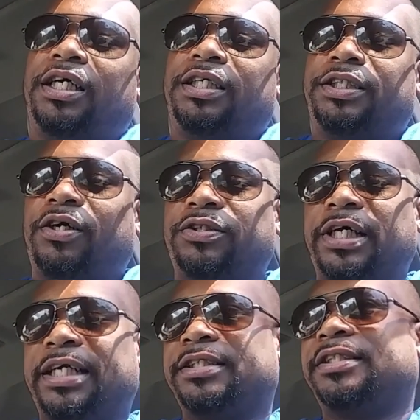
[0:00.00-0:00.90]
And she also
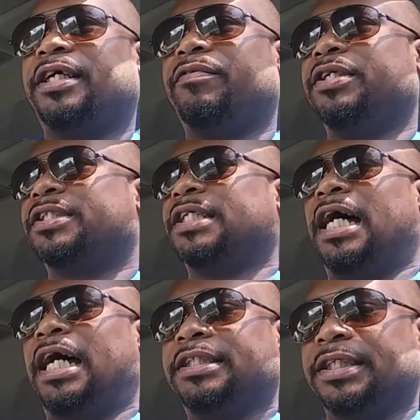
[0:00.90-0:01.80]
had a serious
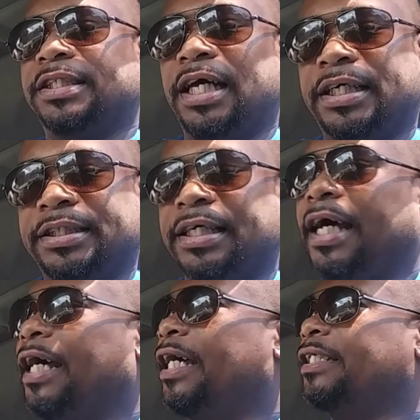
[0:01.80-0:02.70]
side, just like her
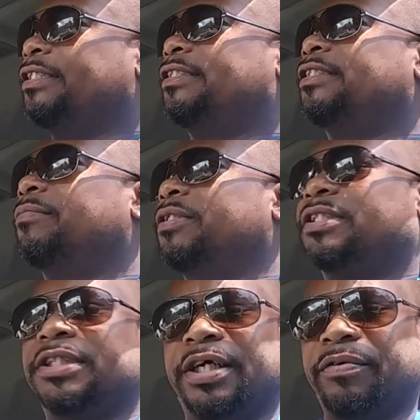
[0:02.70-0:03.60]
dad. She could be
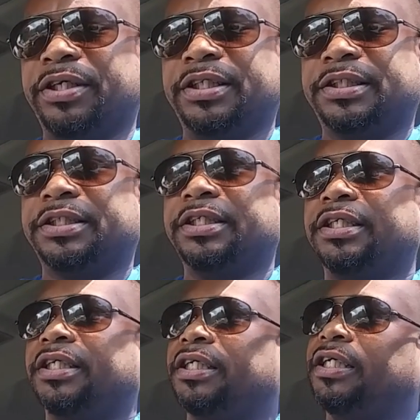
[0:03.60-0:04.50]
serious
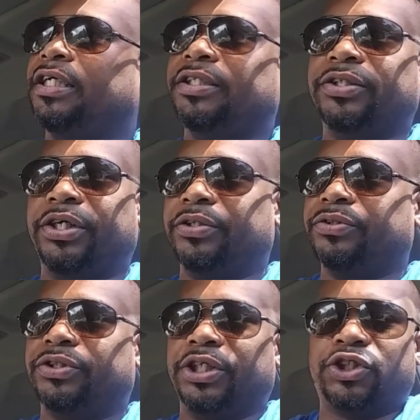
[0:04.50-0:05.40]
and
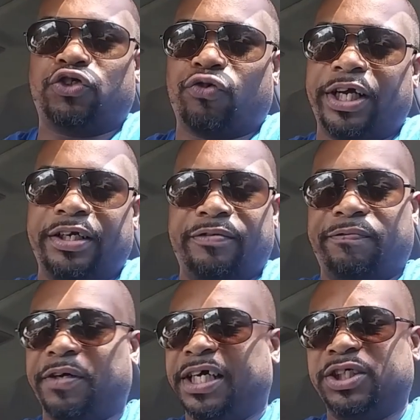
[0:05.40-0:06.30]
the straight
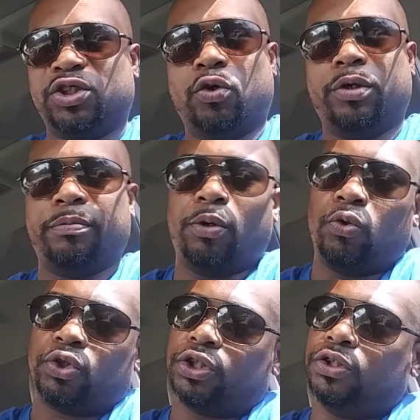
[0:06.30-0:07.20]
face, no
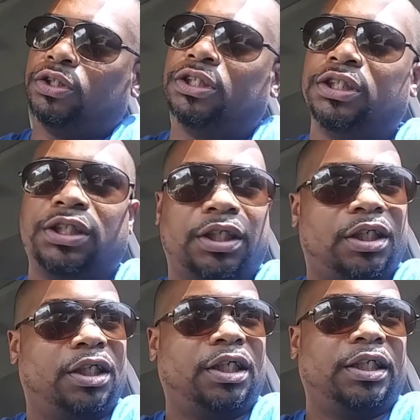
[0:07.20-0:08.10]
emotion.
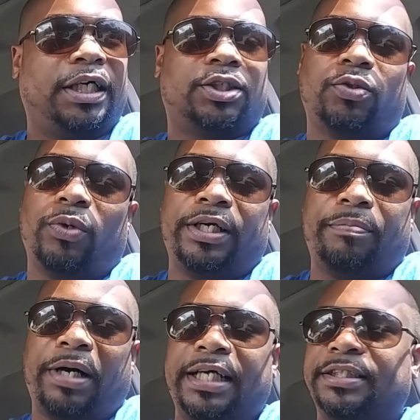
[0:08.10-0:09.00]
That's the way the
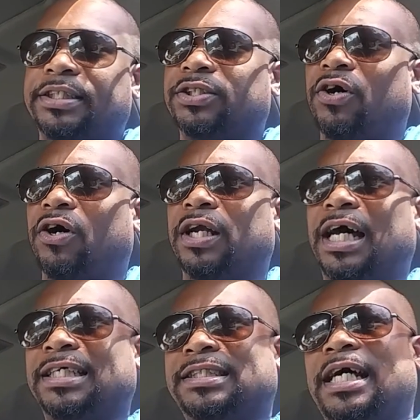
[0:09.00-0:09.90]
Pisces are. A
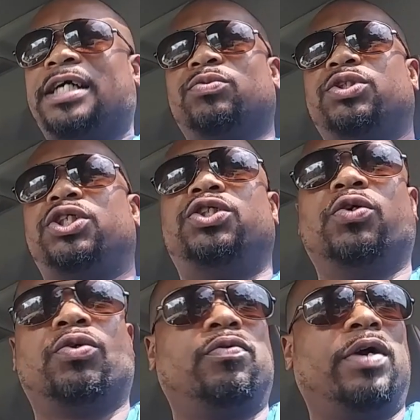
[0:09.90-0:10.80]
lot of times when she
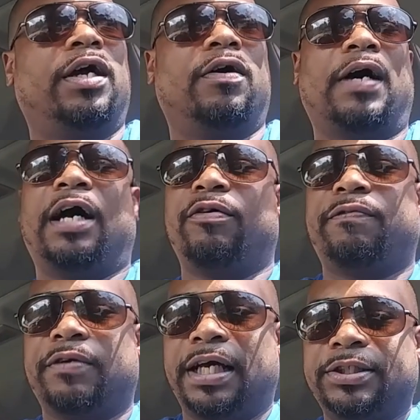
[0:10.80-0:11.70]
joke around, I don't
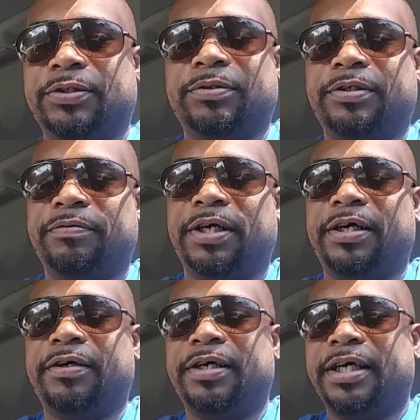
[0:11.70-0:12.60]
feel like joking
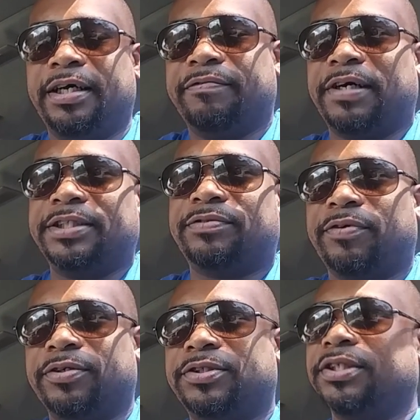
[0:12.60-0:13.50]
around, and vice
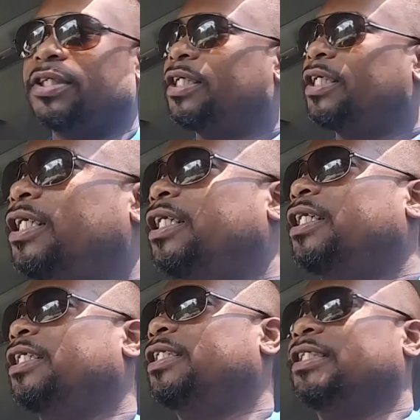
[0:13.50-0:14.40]
versa.
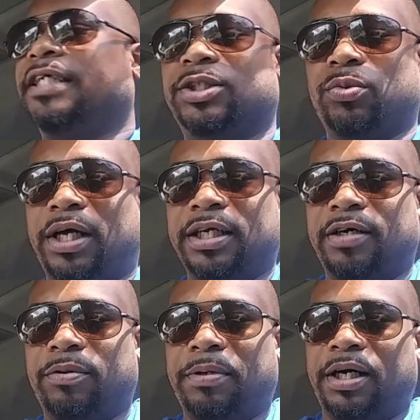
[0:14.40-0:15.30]
And that's what I
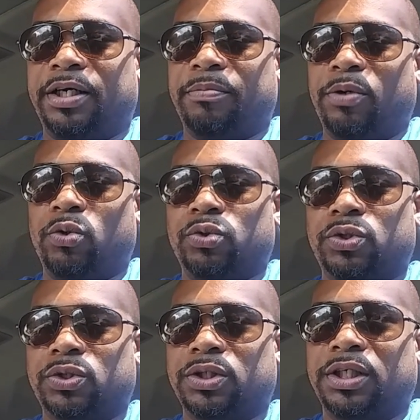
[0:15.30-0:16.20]
love about her the
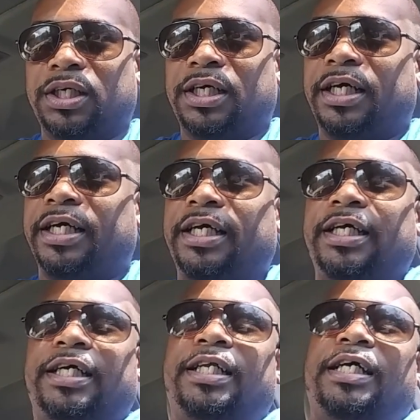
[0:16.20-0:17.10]
most.
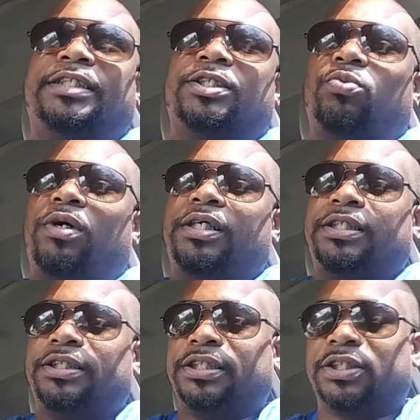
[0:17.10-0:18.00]
And I just
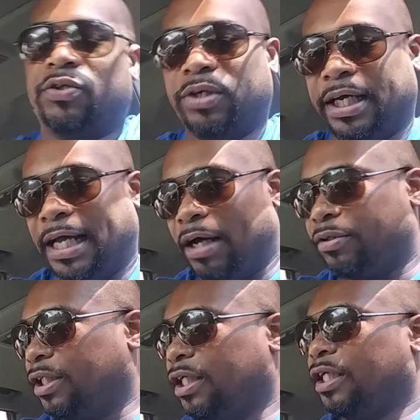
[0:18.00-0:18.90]
wanted to just throw that
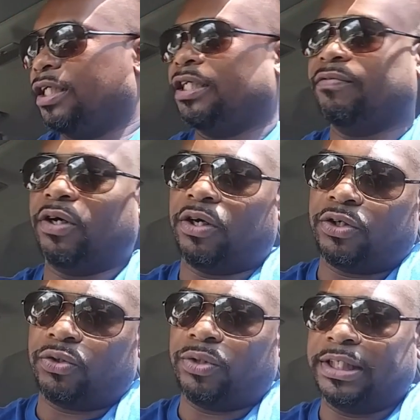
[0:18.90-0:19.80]
out there and give y'all a
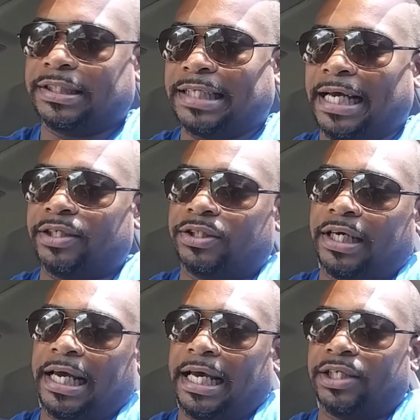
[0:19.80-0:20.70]
little insight into
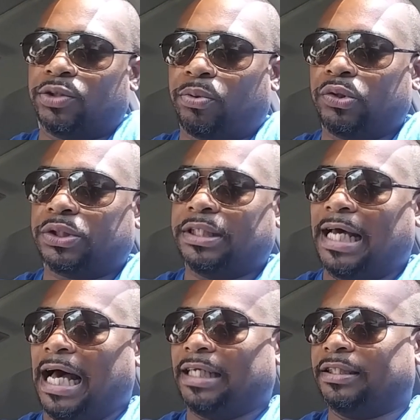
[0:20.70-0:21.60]
Hannah's
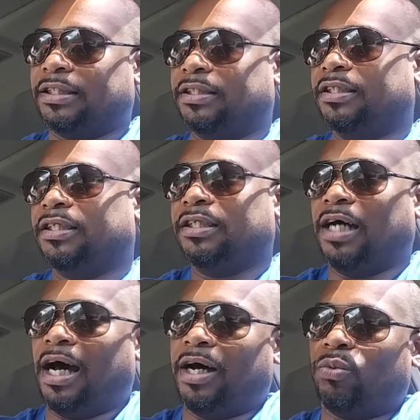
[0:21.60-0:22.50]
personality and
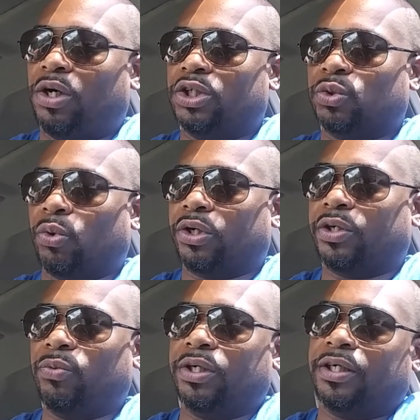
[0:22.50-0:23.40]
how it was
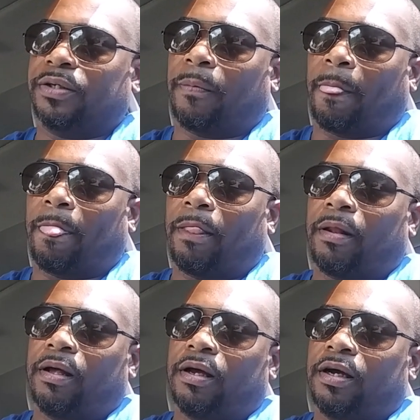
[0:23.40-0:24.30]
working with her
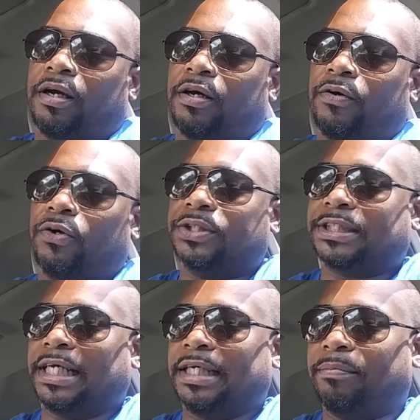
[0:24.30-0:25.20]
on
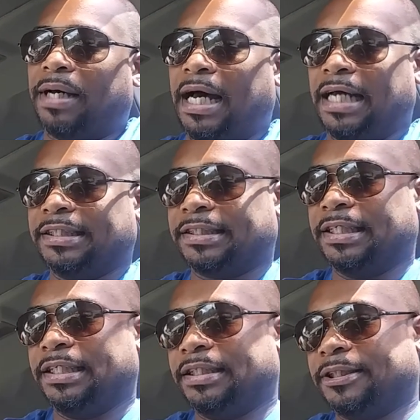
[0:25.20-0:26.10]
set and behind the
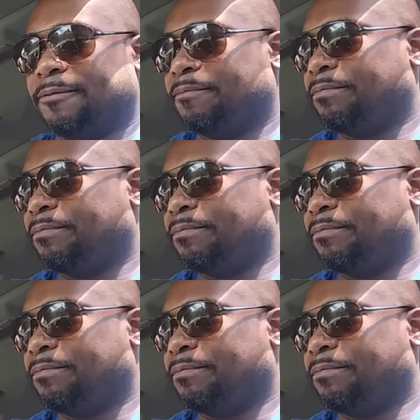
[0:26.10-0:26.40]
scenes.